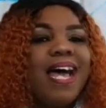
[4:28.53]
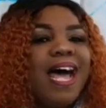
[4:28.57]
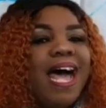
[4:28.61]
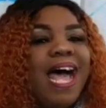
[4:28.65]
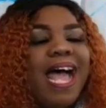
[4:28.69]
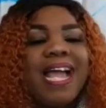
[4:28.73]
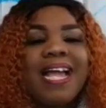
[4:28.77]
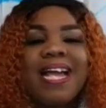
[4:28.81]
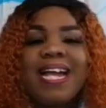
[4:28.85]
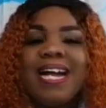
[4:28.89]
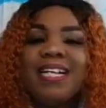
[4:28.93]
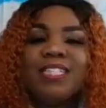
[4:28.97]

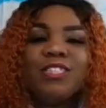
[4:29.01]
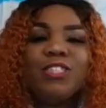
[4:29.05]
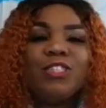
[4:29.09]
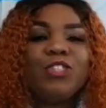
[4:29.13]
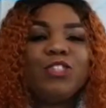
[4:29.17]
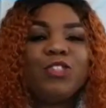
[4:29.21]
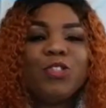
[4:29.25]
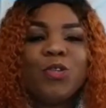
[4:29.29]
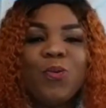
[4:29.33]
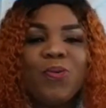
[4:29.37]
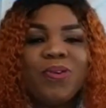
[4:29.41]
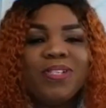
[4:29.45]
I can't
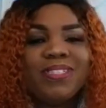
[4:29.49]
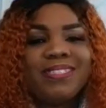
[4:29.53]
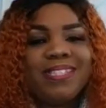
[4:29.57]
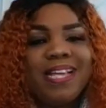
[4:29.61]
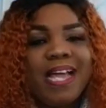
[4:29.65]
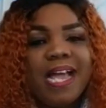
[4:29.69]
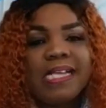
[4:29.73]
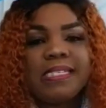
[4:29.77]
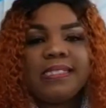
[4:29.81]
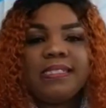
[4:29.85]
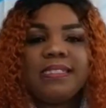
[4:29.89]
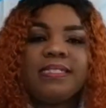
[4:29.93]
do
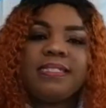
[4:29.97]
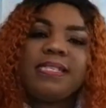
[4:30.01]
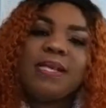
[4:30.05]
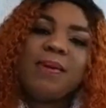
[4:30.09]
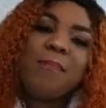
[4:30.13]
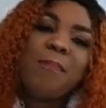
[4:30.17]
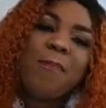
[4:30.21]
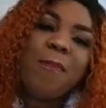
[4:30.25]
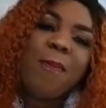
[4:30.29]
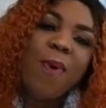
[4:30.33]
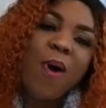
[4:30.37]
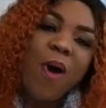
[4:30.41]
without
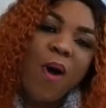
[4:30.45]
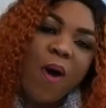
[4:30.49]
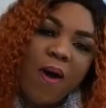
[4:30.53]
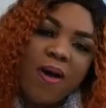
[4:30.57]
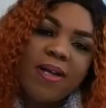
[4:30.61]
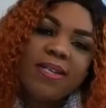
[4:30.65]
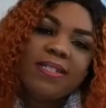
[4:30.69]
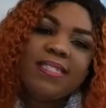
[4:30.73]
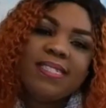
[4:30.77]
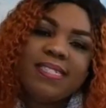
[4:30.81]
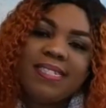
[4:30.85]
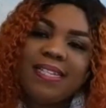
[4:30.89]

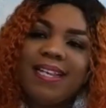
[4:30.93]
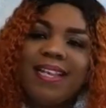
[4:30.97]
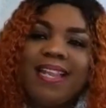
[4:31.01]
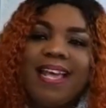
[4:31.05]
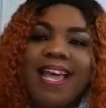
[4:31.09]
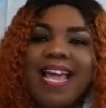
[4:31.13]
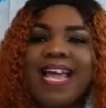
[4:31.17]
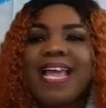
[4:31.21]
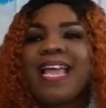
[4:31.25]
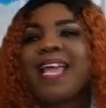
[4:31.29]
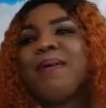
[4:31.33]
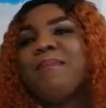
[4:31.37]
money.
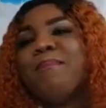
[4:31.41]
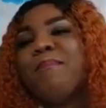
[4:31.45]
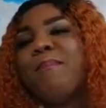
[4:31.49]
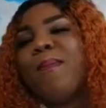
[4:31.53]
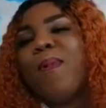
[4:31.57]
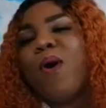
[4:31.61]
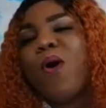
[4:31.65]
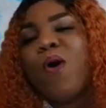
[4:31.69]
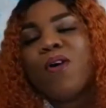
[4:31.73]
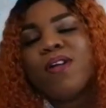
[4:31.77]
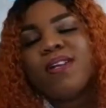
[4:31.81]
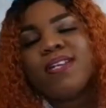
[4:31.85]
Like,
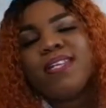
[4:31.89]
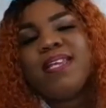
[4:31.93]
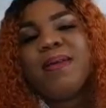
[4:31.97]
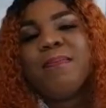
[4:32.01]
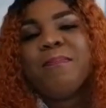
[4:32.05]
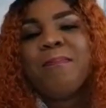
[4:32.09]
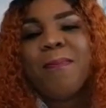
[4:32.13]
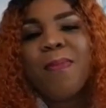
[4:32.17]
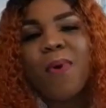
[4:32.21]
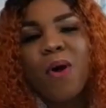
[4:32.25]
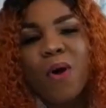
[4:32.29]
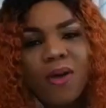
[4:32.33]
money.
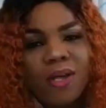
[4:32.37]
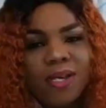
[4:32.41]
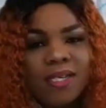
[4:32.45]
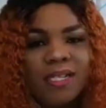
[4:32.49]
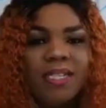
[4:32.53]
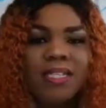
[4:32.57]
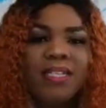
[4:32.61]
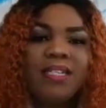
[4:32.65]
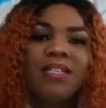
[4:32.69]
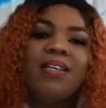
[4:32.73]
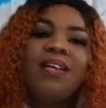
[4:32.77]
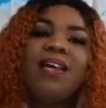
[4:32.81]

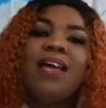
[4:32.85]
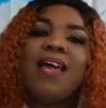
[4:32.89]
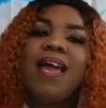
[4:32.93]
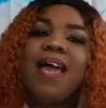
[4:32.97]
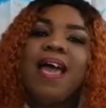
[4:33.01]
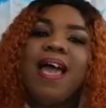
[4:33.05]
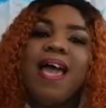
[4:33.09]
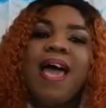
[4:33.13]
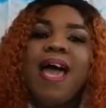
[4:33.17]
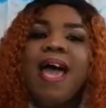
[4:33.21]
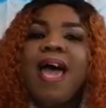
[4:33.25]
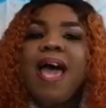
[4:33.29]

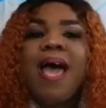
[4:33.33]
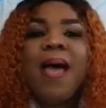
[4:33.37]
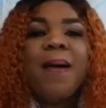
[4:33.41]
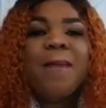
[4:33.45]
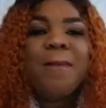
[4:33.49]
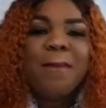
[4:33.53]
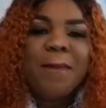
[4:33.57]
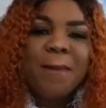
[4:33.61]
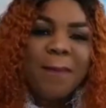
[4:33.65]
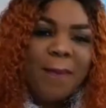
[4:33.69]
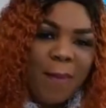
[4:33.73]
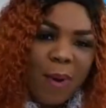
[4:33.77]

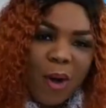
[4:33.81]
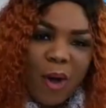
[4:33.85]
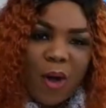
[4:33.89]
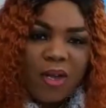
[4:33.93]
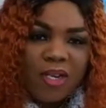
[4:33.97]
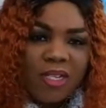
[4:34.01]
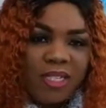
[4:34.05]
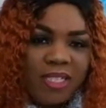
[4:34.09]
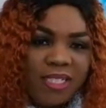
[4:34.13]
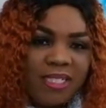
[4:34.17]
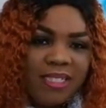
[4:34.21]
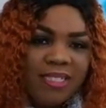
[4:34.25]

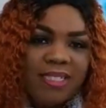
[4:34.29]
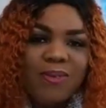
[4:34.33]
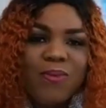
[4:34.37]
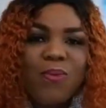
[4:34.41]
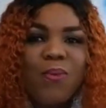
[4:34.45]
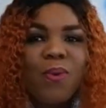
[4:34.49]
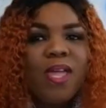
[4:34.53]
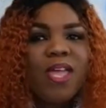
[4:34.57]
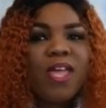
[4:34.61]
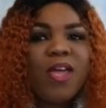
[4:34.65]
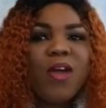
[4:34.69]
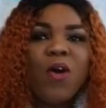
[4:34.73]

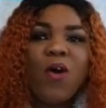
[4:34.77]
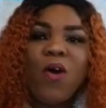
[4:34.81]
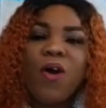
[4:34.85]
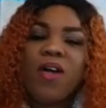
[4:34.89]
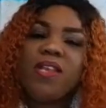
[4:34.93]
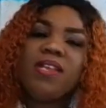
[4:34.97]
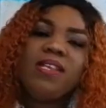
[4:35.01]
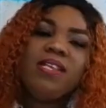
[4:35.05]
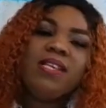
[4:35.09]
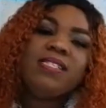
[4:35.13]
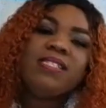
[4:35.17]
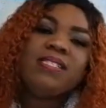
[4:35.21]
We
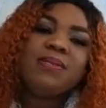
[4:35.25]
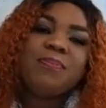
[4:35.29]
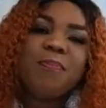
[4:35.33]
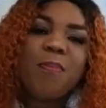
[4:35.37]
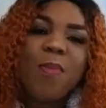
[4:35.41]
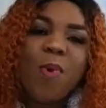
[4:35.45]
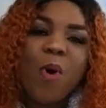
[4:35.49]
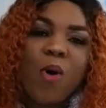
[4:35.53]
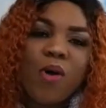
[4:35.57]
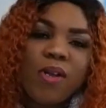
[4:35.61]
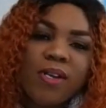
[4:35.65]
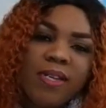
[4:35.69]
all need
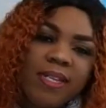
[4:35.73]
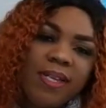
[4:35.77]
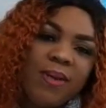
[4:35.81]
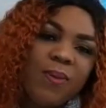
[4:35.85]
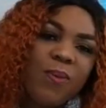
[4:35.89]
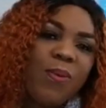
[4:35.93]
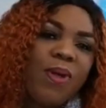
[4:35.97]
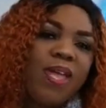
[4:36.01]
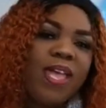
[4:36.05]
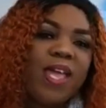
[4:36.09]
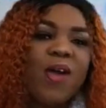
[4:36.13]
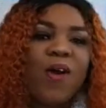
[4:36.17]
money.
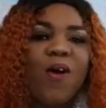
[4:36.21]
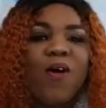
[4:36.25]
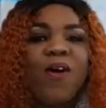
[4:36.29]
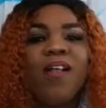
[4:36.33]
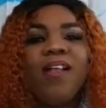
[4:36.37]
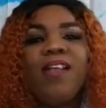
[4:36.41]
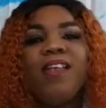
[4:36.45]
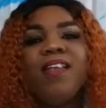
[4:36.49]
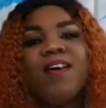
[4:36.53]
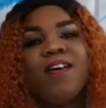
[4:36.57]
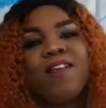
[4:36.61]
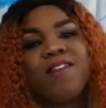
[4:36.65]
We
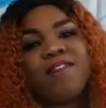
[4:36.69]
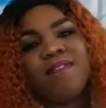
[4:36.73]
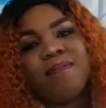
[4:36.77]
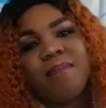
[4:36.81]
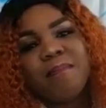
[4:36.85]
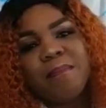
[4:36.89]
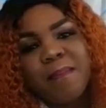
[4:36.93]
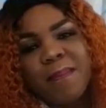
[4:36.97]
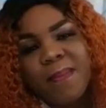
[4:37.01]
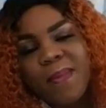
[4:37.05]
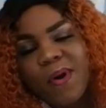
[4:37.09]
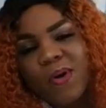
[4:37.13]
all love
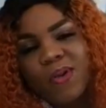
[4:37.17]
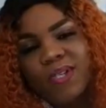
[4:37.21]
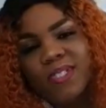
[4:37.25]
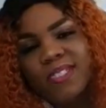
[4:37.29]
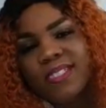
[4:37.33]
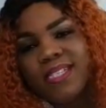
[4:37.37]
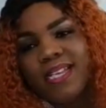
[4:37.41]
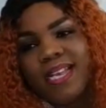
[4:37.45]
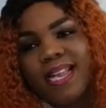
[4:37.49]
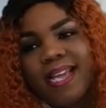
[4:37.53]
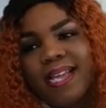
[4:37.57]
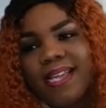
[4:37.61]

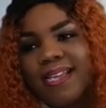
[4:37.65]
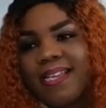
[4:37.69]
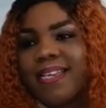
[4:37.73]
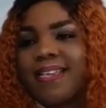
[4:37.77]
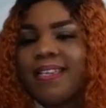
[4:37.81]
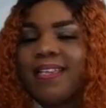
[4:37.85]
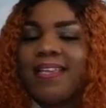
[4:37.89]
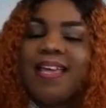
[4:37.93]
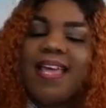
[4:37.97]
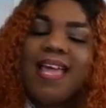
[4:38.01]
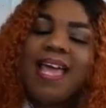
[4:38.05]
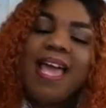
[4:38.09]
money.
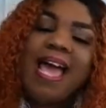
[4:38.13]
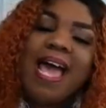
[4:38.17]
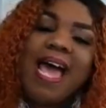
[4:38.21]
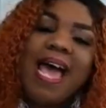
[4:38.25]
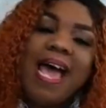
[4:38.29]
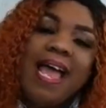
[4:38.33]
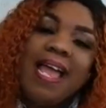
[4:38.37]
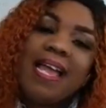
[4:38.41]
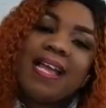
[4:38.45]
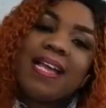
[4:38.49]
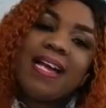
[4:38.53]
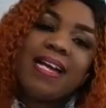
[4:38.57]
Like,
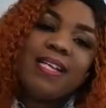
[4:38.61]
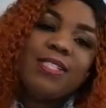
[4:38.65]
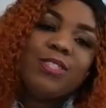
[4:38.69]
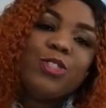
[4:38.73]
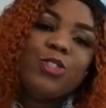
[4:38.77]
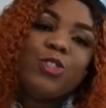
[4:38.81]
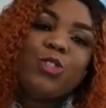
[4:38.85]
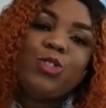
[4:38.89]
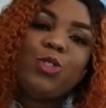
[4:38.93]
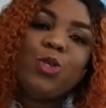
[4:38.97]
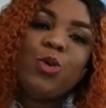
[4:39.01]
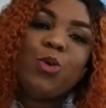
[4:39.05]
I
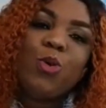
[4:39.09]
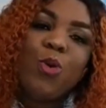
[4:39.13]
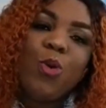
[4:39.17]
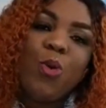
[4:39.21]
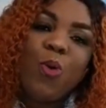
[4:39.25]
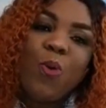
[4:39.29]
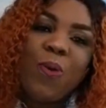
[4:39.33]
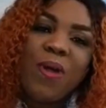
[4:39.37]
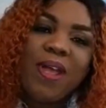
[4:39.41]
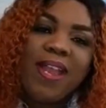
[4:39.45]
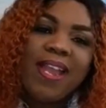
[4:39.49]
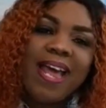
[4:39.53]
can't do
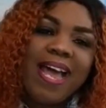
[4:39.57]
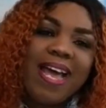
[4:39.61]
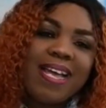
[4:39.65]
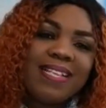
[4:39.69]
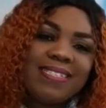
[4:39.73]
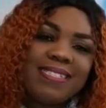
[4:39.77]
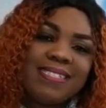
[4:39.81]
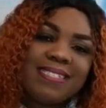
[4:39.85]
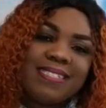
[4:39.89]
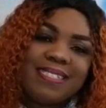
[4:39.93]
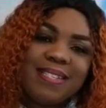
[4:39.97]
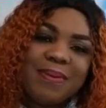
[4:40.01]

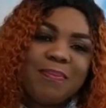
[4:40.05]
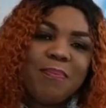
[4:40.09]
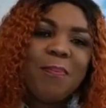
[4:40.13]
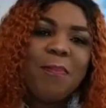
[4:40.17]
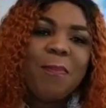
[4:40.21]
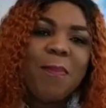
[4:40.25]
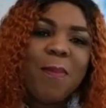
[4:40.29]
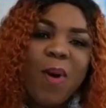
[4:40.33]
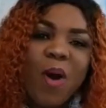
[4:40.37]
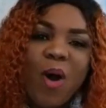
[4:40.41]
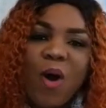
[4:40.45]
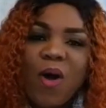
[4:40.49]
without
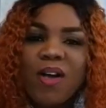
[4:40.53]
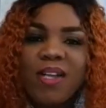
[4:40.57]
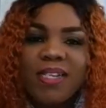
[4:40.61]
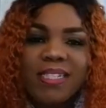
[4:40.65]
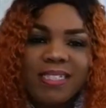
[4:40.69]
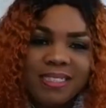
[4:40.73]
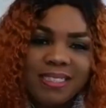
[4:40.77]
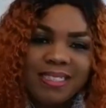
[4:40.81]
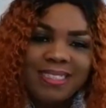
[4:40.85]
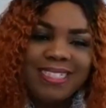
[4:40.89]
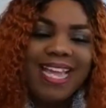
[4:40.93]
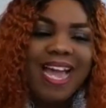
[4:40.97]

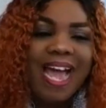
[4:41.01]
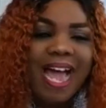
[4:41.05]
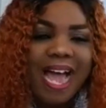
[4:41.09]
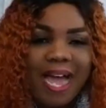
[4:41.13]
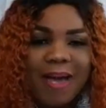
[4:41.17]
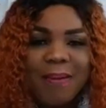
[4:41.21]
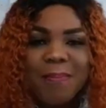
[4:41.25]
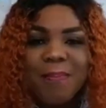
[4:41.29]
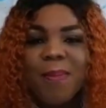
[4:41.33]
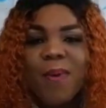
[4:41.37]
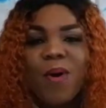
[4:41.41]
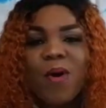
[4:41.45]
money.
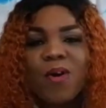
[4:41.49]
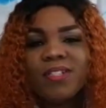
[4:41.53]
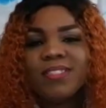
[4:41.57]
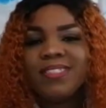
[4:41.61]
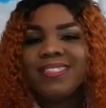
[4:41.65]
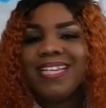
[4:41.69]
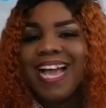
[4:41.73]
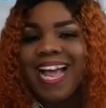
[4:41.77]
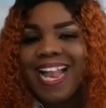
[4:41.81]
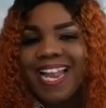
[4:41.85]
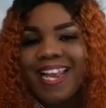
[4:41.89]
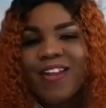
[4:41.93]
Yeah,
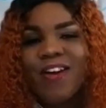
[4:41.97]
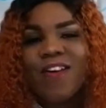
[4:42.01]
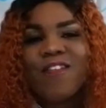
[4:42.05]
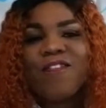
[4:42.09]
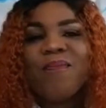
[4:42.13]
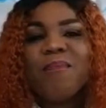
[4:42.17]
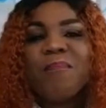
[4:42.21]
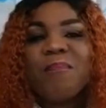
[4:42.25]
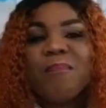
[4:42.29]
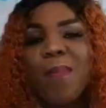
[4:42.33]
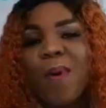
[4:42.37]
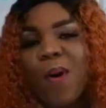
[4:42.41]
money. I
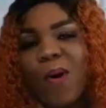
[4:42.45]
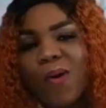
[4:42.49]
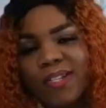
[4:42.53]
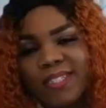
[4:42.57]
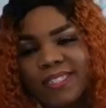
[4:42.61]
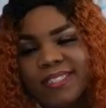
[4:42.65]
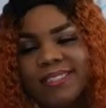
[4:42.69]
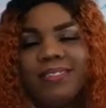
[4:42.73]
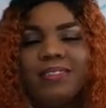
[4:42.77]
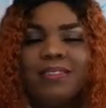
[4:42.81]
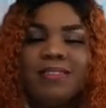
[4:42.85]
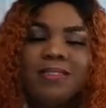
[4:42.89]
love
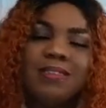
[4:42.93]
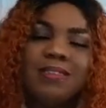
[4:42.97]
money.